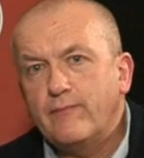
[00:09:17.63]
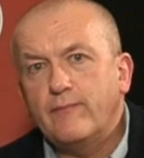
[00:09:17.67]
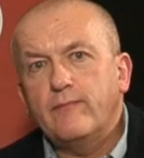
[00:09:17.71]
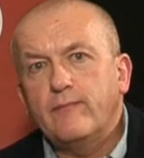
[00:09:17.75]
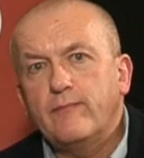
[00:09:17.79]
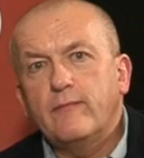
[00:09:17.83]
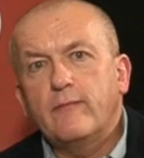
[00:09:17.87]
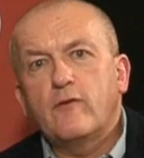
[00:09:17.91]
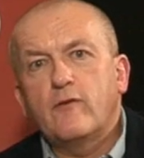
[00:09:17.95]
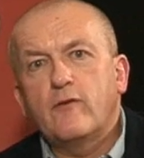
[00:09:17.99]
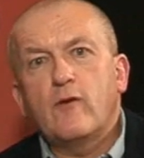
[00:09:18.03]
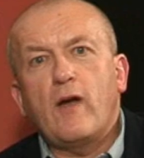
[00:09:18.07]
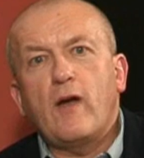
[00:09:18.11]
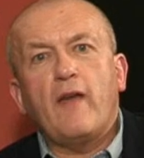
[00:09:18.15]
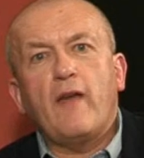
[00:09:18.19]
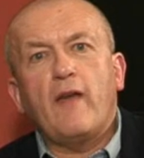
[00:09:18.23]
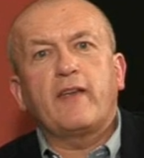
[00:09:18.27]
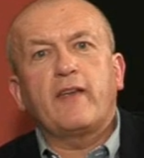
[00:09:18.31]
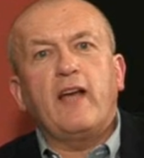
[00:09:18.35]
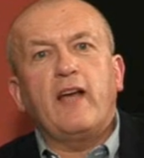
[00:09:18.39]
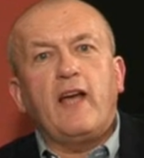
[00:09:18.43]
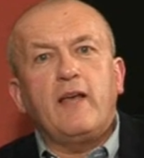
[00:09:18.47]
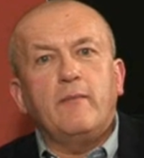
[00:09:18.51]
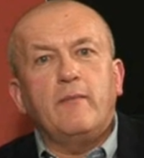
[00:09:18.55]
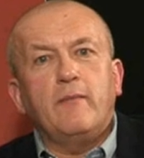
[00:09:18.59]
Throughout the
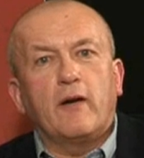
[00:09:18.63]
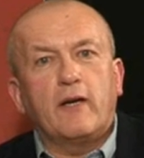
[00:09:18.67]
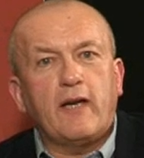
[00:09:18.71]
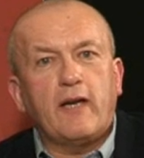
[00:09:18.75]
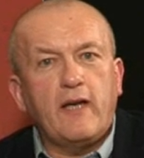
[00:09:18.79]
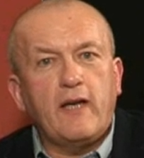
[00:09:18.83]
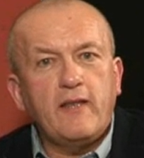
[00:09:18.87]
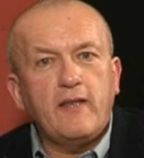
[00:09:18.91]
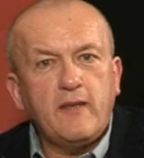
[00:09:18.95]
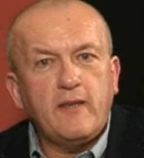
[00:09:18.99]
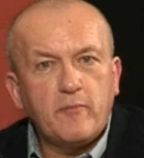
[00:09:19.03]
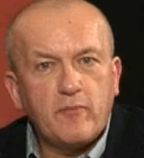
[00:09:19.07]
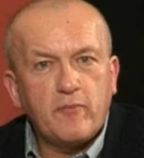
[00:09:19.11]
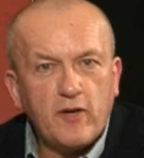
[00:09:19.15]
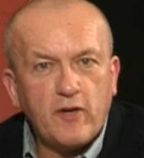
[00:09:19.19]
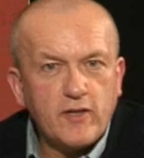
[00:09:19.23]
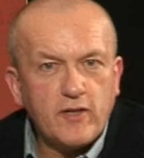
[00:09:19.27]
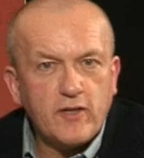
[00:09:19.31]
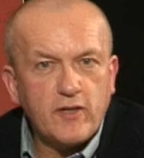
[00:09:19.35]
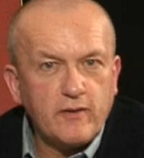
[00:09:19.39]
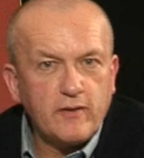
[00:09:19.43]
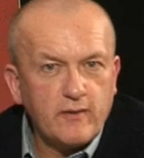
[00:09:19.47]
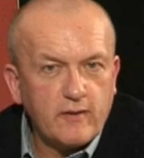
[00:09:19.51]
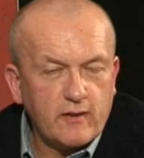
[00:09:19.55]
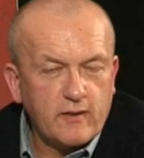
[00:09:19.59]
game, I gained the
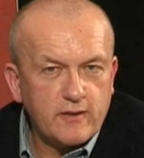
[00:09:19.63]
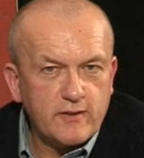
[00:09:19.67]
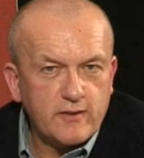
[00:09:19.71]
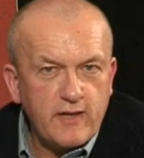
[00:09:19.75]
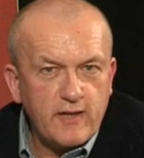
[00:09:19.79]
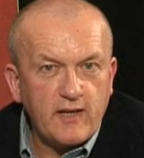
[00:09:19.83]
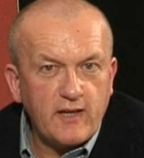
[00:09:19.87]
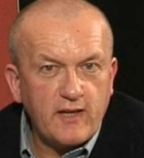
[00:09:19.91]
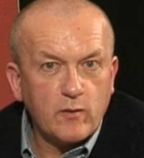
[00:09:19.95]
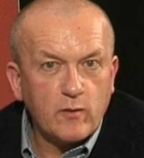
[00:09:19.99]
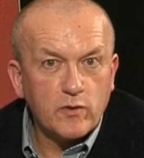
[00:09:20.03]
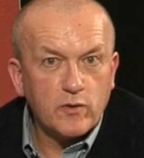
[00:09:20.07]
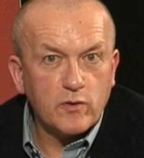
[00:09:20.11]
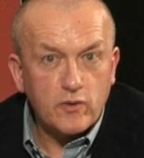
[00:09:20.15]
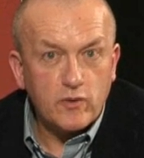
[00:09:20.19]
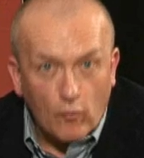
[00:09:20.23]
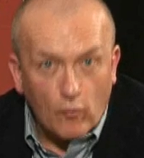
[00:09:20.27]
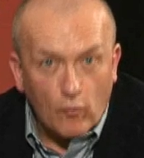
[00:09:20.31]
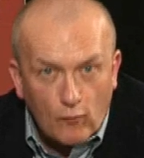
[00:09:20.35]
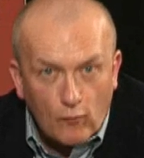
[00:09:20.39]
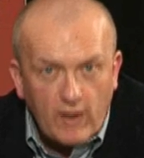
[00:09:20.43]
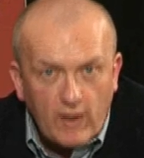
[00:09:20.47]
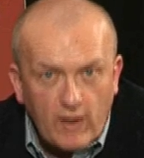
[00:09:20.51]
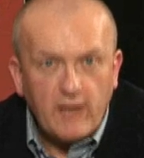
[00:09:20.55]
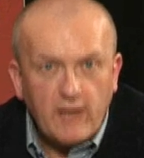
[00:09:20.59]
impression that Kosteniuk was
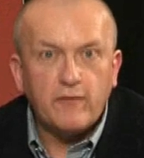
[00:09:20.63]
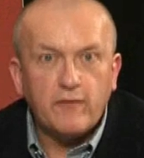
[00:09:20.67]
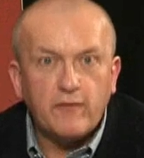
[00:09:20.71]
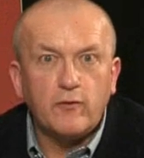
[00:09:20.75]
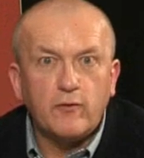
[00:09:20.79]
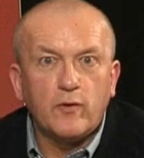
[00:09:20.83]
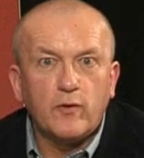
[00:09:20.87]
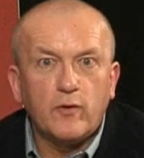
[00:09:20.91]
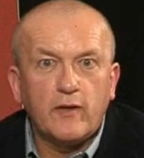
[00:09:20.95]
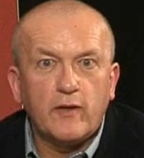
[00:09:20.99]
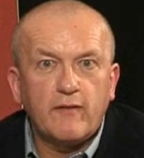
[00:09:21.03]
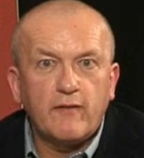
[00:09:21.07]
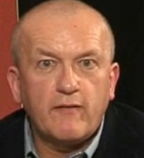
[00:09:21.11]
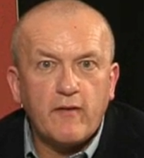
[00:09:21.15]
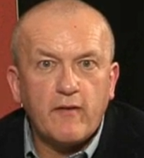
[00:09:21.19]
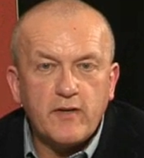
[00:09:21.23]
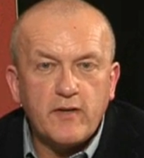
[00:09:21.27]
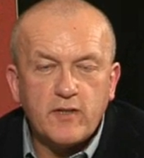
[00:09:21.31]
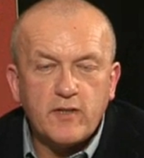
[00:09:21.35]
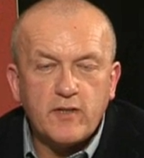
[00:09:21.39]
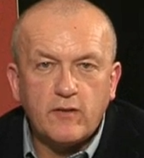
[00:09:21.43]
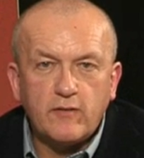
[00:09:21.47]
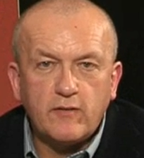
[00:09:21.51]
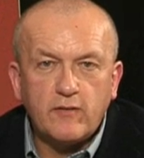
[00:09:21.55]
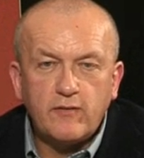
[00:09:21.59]
not ready for that
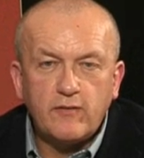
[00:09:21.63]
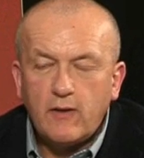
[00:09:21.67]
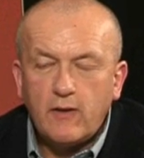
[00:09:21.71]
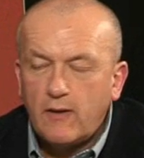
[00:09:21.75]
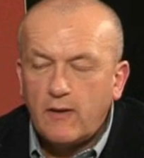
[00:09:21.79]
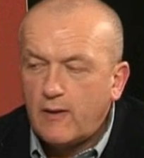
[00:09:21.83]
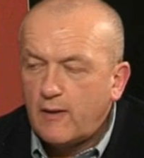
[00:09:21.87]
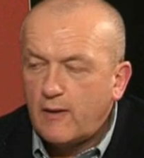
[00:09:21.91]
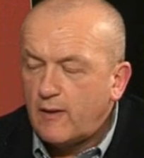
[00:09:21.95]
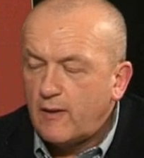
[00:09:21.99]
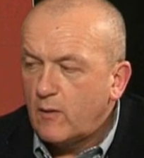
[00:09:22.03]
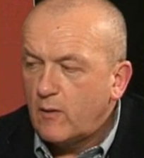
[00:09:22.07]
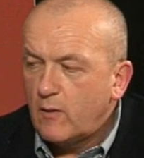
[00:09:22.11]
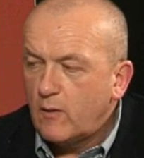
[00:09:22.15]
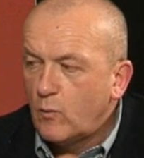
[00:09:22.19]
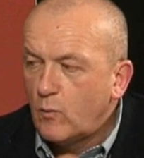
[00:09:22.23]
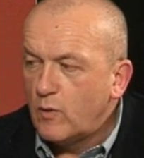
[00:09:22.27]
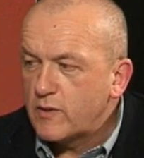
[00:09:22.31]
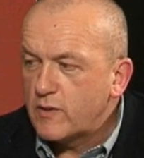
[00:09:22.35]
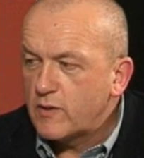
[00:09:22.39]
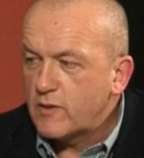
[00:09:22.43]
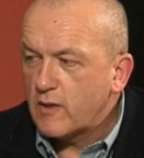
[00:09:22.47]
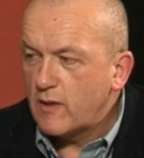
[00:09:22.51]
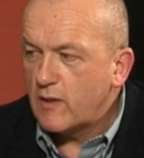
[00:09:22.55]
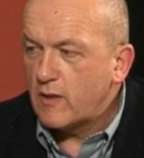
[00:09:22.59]
Veresov,
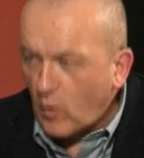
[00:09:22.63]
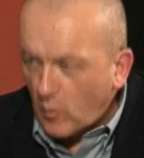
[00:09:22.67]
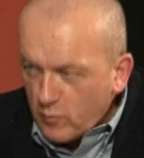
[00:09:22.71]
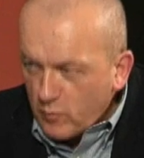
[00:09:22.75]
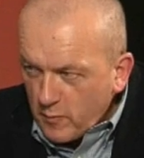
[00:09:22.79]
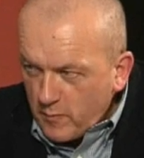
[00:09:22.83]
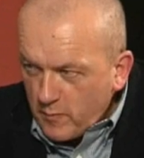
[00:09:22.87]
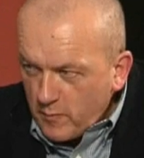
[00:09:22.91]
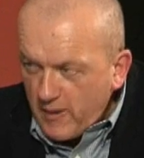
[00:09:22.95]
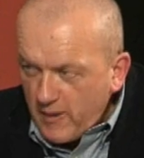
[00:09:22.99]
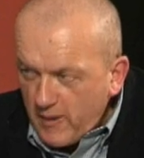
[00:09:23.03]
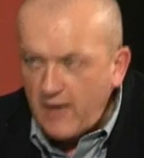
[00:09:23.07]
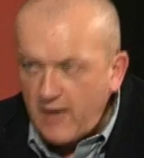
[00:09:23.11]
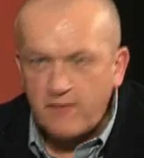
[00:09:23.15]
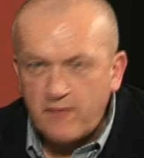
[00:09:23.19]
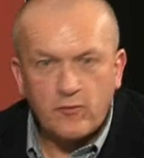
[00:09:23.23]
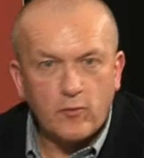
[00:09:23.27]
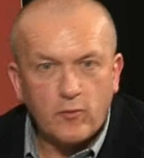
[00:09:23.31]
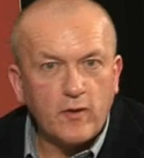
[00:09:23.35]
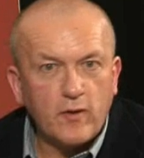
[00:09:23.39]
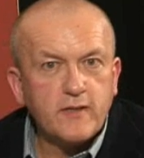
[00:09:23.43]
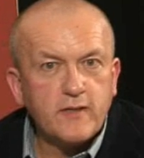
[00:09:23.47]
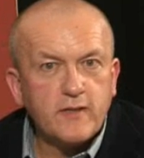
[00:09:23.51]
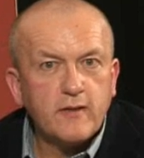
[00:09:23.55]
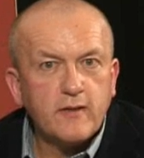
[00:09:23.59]
was not prepared
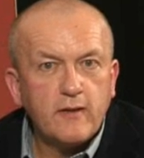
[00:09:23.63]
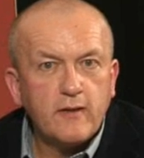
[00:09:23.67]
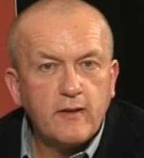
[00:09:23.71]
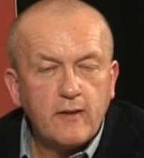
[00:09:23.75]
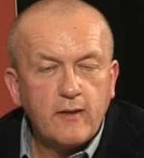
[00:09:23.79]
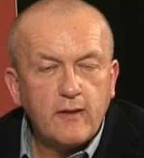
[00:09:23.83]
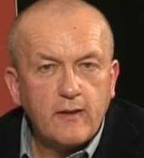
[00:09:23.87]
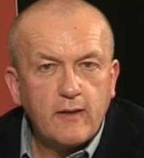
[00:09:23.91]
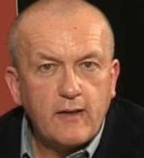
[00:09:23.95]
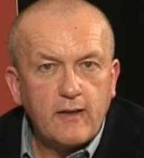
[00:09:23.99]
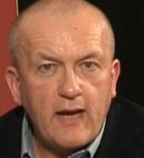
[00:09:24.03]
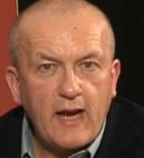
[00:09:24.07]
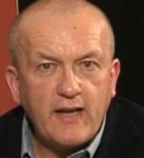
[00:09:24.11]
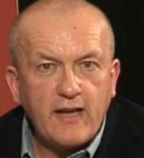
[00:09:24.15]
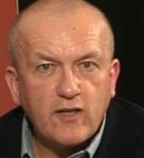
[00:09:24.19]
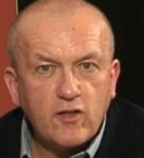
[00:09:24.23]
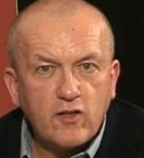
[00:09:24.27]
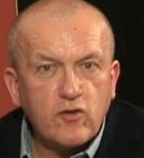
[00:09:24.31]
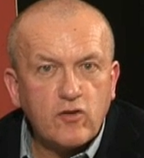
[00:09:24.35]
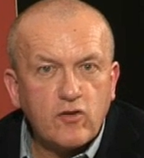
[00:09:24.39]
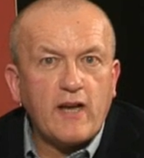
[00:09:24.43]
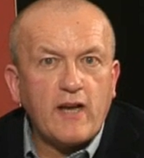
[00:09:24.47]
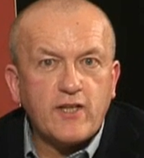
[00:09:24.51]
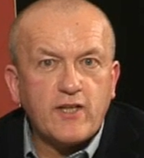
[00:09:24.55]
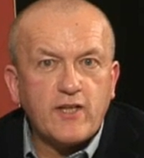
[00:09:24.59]
for it, and
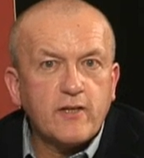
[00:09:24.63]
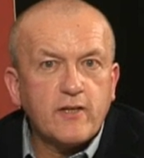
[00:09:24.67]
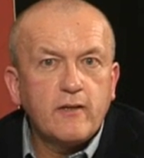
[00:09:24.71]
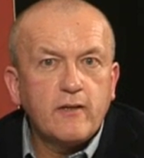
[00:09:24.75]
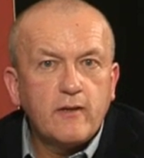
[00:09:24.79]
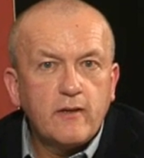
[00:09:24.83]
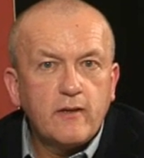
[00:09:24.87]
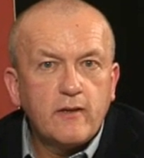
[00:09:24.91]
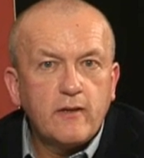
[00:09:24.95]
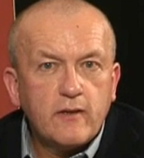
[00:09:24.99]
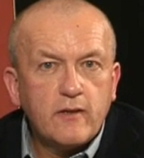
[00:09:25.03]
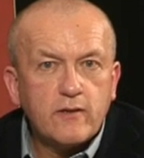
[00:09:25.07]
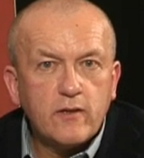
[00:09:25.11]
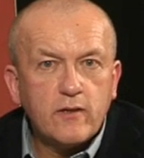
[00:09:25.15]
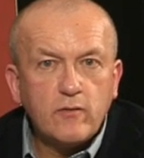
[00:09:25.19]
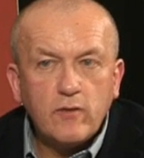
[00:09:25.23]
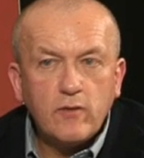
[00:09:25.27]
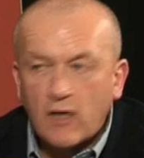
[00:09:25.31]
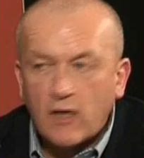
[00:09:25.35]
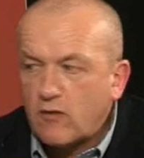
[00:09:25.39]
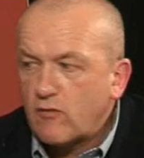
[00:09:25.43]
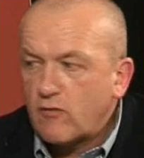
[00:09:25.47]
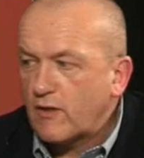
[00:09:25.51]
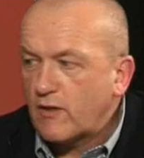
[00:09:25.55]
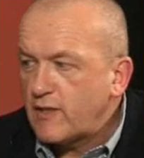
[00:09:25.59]
crashed to
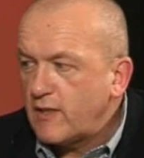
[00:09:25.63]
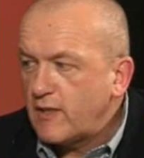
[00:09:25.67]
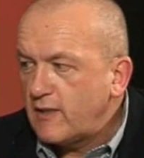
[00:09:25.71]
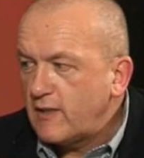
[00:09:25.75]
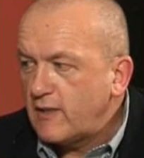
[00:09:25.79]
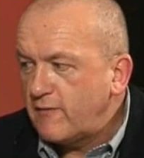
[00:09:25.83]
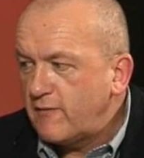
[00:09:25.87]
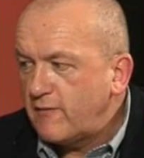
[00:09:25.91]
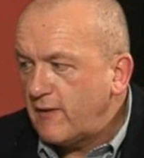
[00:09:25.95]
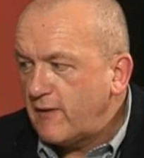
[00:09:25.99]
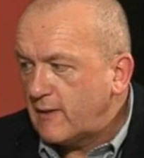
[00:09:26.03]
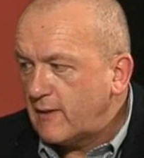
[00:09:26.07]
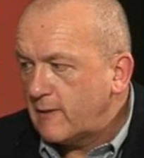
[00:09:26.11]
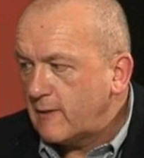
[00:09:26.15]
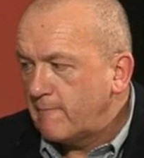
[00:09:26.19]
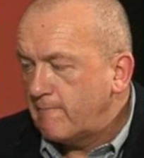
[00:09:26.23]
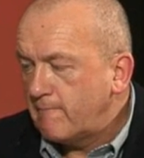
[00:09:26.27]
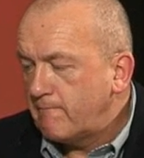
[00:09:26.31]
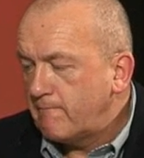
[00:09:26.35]
a crushing defeat.